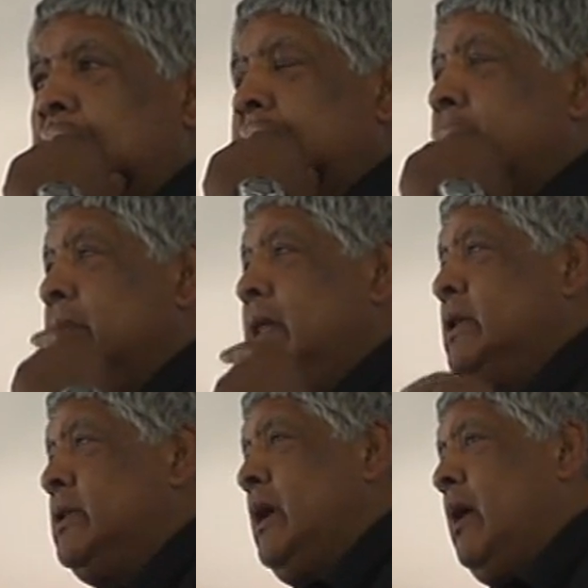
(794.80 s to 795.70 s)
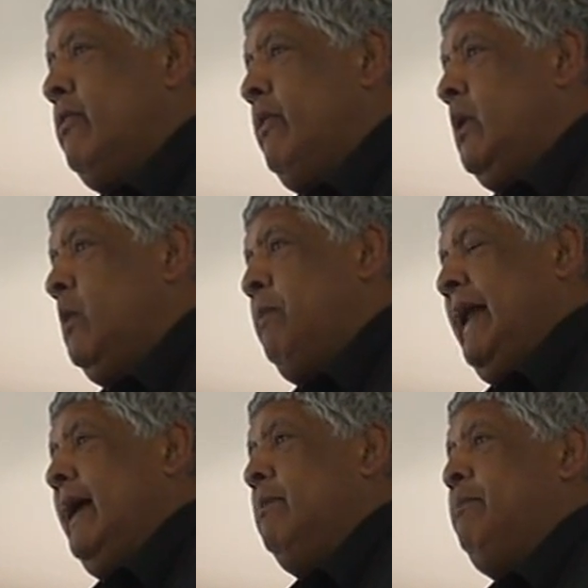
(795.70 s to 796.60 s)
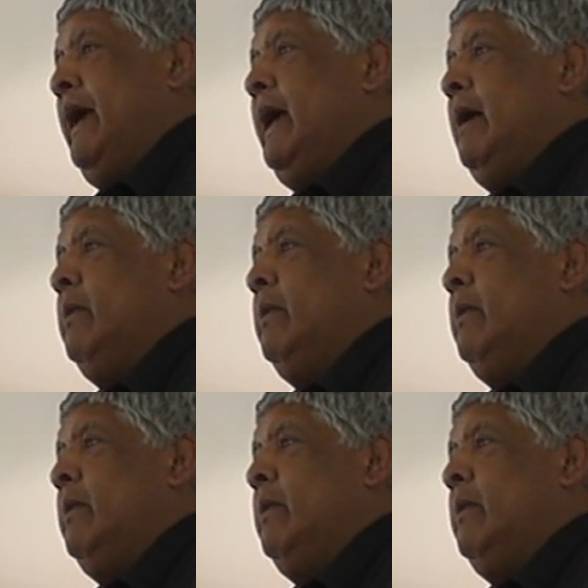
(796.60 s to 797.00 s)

There's no real plan B,